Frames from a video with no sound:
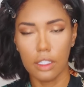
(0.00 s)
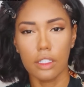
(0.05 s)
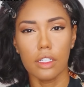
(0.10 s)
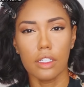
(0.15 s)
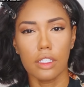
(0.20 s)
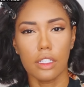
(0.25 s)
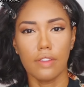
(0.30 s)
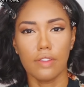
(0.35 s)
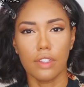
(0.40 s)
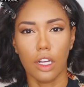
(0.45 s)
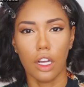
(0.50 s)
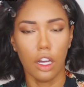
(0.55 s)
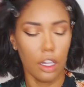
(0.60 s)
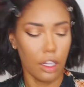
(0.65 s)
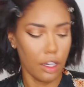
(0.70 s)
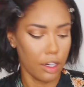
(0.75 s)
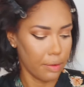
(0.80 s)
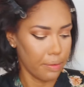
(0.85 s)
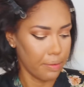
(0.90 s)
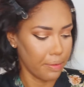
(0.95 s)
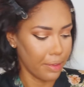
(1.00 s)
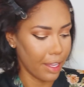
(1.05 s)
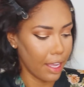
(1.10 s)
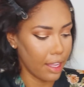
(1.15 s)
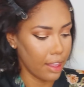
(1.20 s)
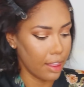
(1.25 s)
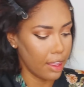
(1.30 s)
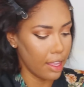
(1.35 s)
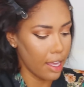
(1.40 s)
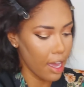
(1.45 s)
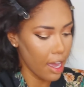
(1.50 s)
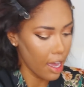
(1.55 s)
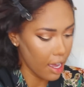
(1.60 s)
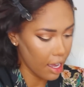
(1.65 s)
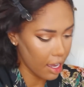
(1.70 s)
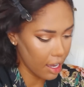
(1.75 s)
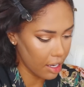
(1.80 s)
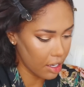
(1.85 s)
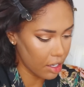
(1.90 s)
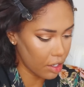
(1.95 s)
just gives it color. And
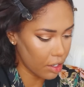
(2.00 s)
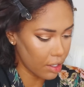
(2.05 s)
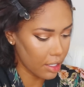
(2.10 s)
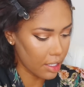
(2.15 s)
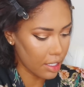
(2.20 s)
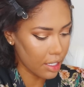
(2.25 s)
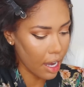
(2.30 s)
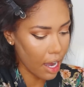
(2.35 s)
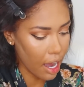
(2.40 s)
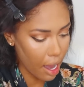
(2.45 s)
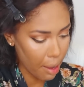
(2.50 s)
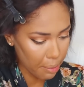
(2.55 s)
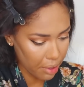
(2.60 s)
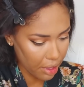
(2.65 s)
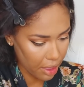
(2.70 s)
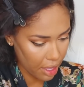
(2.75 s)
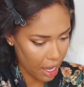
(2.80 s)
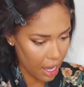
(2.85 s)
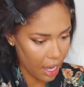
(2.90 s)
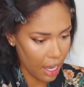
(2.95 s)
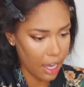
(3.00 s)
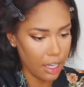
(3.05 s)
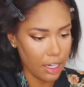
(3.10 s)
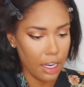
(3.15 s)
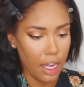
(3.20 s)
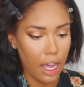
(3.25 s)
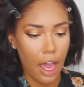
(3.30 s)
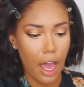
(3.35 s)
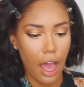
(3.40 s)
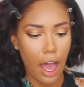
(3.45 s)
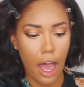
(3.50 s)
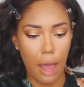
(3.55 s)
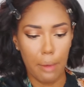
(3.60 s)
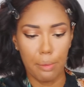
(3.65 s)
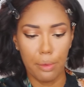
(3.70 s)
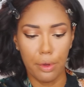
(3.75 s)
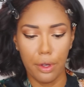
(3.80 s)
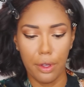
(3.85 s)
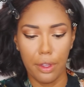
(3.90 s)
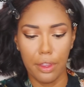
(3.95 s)
then on top of that, I
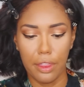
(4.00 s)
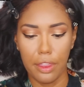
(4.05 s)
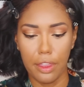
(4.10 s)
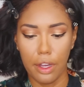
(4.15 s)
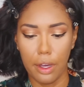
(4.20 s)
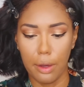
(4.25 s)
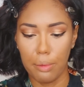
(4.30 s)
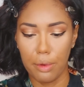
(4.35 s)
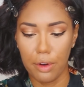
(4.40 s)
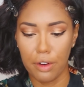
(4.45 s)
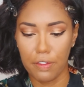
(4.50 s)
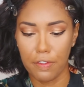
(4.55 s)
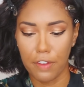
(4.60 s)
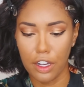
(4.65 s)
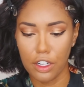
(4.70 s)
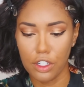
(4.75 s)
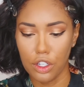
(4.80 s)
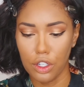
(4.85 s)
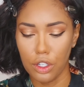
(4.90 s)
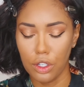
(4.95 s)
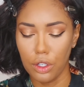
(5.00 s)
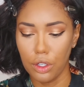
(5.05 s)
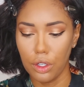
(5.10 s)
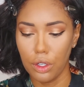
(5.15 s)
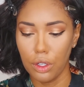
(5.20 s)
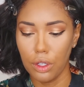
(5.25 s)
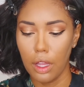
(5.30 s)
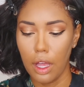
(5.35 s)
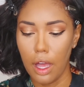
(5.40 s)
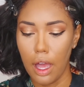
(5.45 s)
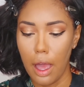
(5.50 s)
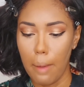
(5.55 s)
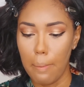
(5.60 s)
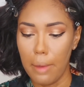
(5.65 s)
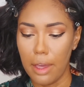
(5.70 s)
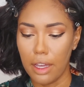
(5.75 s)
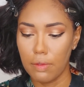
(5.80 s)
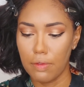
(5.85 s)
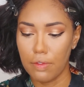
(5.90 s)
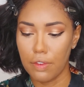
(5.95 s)
put the Professional
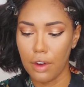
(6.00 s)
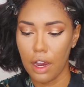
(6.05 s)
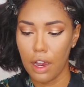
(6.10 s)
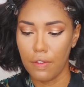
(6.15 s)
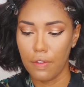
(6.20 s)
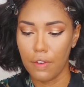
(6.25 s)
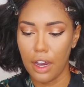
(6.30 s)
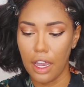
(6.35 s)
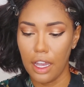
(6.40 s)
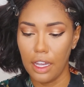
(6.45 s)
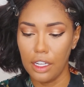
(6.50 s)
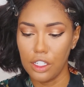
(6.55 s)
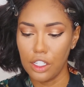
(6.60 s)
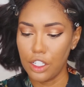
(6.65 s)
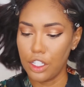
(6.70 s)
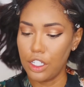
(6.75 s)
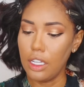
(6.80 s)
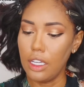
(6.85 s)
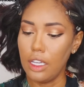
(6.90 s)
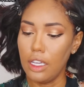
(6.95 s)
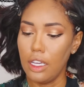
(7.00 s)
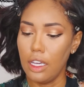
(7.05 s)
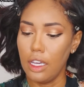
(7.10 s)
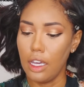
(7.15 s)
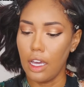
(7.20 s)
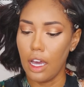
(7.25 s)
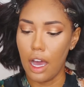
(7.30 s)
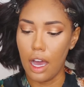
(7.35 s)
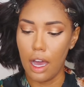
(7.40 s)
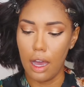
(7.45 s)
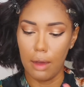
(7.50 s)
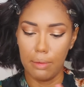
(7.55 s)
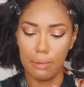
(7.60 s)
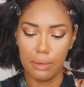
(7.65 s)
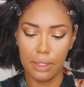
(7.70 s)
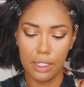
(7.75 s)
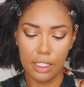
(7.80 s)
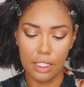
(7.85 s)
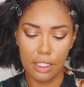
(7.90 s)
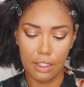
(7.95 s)
Makeup Forever HD
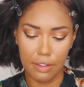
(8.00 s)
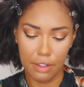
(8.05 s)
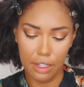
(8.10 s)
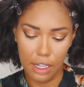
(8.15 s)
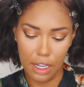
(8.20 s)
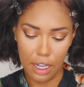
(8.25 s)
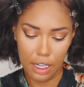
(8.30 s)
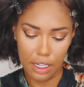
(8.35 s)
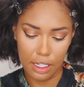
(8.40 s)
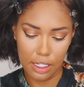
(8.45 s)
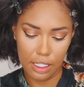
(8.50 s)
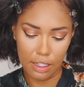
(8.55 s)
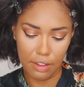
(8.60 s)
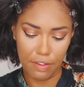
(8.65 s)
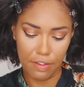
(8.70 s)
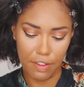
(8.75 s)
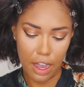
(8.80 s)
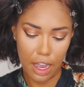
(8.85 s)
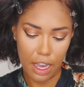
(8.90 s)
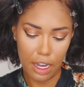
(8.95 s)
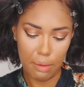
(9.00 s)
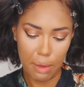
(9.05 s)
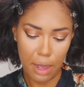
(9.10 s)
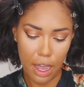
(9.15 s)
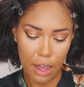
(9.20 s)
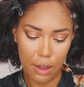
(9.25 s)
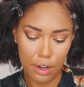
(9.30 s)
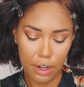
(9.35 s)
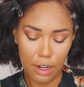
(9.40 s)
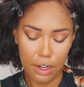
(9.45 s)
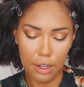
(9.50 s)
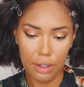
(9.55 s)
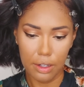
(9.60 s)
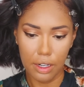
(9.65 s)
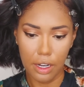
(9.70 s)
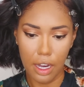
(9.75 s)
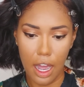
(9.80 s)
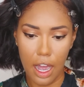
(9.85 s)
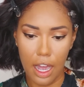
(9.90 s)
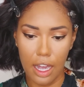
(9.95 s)
Define Powder,
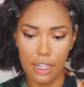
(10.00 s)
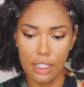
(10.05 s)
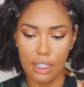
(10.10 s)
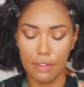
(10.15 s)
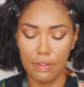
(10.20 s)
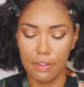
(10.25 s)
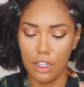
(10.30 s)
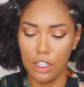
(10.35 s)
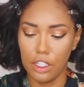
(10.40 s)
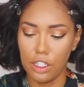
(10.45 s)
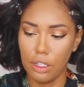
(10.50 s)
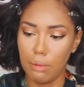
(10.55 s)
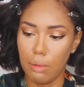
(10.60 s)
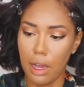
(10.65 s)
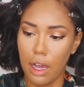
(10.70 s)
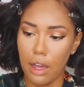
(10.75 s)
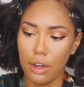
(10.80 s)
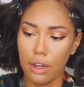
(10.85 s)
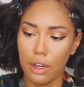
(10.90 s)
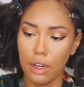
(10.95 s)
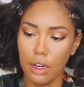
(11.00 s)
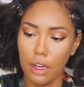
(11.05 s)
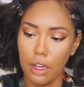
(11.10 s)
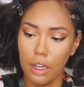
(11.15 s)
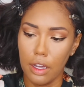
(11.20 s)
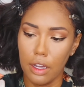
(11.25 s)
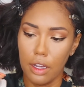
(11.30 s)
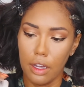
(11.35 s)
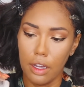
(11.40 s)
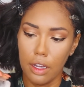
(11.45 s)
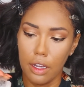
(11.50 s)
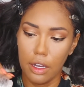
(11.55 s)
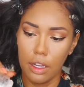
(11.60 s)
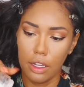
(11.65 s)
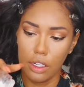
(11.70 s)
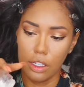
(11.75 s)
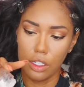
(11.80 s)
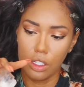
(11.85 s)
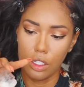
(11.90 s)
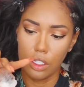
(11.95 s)
High Definition Powder.
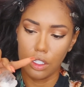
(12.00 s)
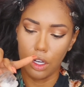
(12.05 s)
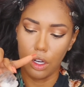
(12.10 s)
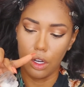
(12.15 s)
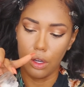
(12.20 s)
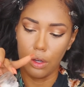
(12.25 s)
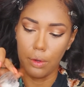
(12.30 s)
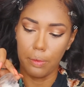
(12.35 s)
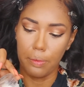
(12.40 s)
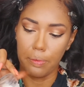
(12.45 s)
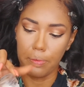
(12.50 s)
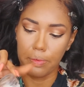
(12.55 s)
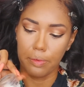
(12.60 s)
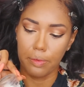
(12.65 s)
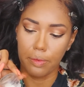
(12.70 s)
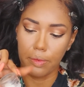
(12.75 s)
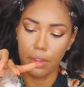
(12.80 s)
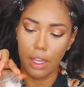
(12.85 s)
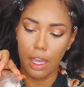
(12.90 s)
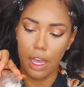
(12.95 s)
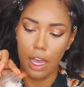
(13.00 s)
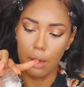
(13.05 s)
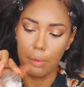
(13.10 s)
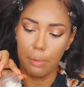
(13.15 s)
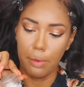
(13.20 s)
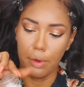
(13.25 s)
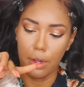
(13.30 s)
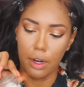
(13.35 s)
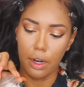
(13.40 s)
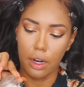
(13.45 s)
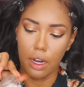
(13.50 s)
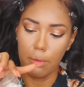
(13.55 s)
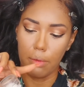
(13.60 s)
So I'll put a